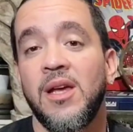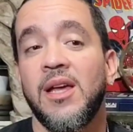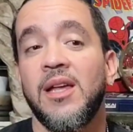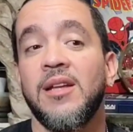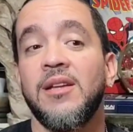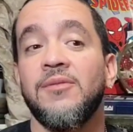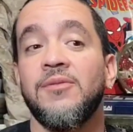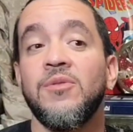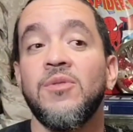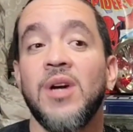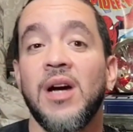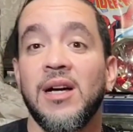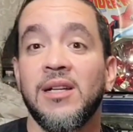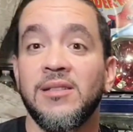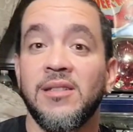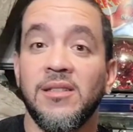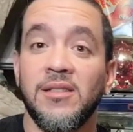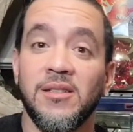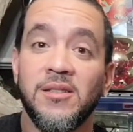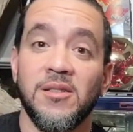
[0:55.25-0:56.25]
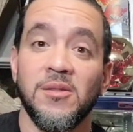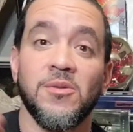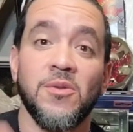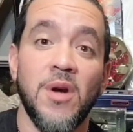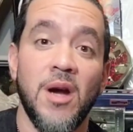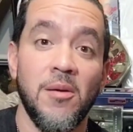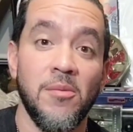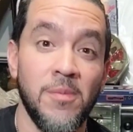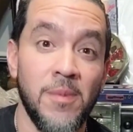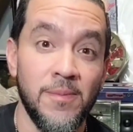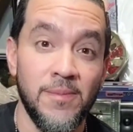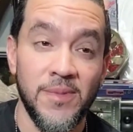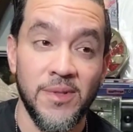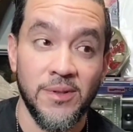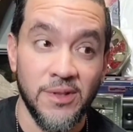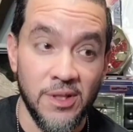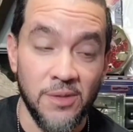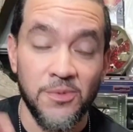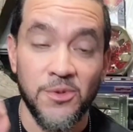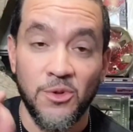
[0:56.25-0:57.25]
And if you guys hit the subscribe
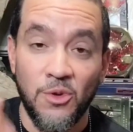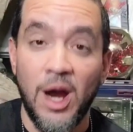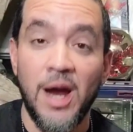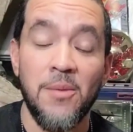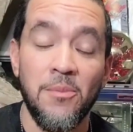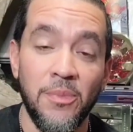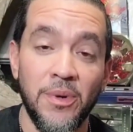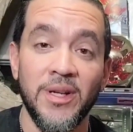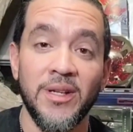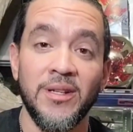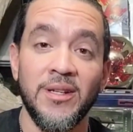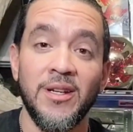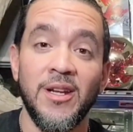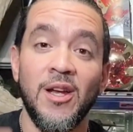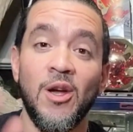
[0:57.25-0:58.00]
subscribe button,